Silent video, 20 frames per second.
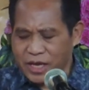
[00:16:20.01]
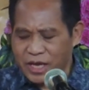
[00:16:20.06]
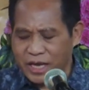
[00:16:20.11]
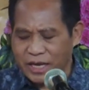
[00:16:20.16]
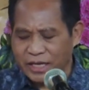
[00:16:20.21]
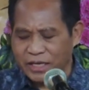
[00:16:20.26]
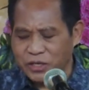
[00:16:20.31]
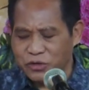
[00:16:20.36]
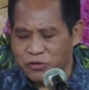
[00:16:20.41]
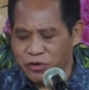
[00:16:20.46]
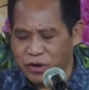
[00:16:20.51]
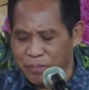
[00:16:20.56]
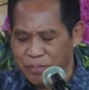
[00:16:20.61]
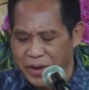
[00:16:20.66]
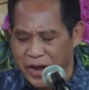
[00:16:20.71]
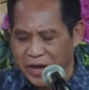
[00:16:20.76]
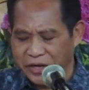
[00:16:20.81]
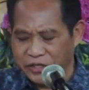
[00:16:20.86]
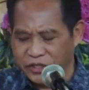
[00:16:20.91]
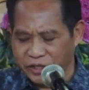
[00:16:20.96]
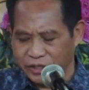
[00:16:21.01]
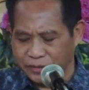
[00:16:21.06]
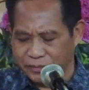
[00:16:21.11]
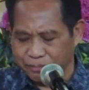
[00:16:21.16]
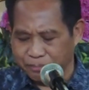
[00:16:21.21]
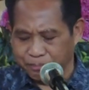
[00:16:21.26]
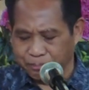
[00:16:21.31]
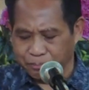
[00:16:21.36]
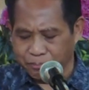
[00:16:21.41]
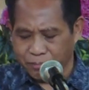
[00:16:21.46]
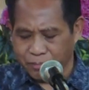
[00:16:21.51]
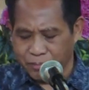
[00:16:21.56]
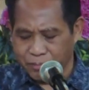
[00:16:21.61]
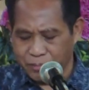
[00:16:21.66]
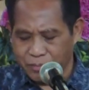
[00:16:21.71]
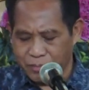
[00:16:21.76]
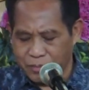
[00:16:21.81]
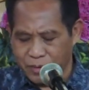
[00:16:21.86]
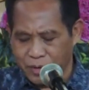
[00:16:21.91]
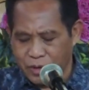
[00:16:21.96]
Can you imagine
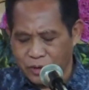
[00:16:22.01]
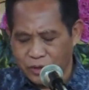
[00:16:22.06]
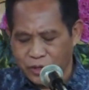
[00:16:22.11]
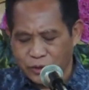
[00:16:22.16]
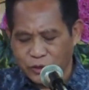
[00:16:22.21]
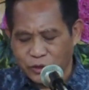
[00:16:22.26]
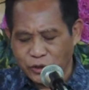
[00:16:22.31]
the